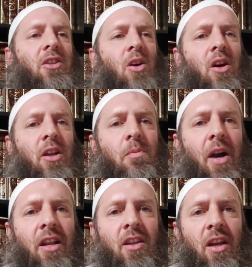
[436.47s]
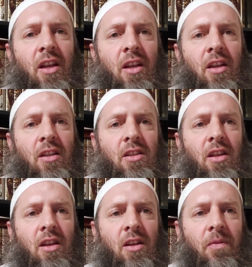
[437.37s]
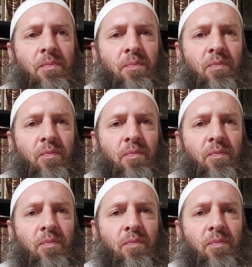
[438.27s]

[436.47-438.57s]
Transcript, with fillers: So anybody that is... Uh,